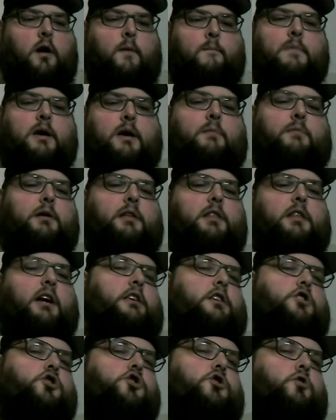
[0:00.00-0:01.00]
maybe that
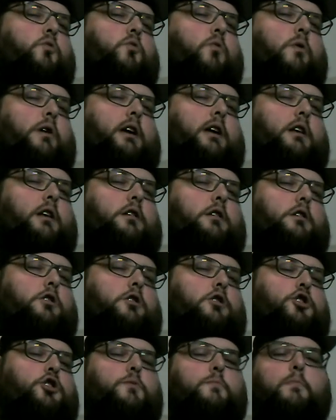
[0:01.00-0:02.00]

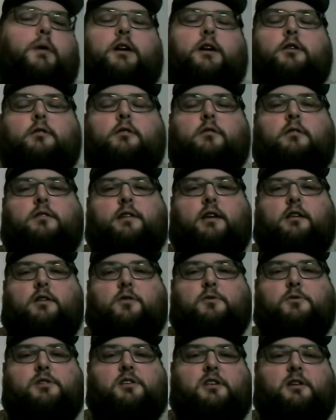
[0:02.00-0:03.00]
twinge bitter that
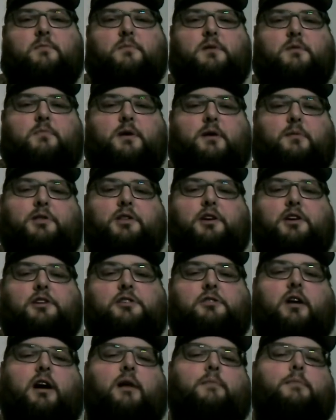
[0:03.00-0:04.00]
you seem to be able to
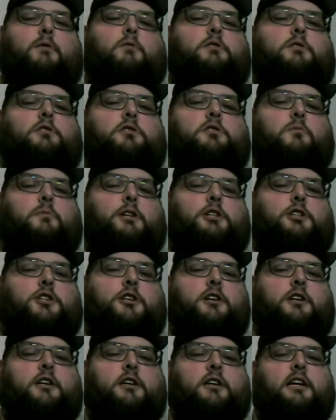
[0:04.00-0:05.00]
describe it with so much
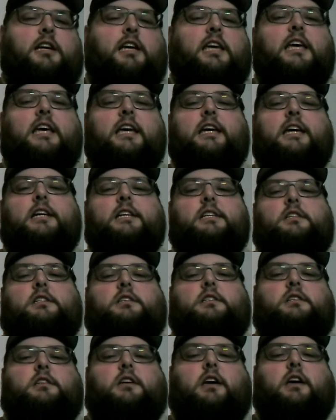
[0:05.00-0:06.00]

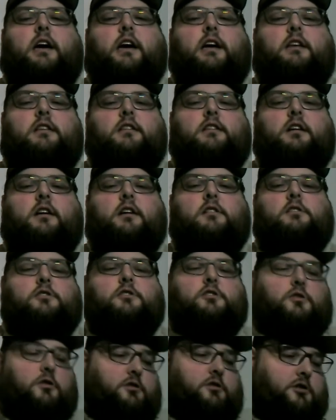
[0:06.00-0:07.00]
ease and
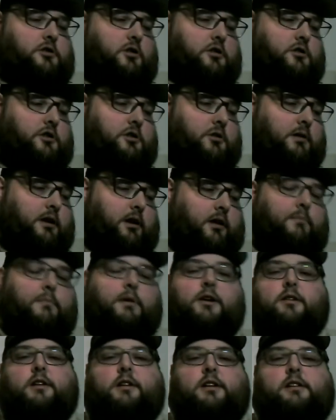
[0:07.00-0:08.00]
so little
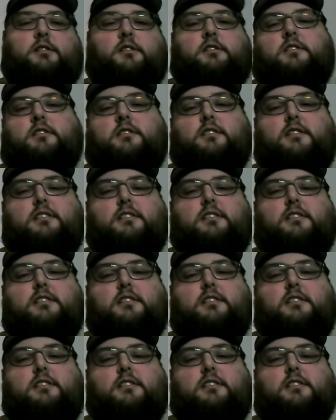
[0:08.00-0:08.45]
bitterness.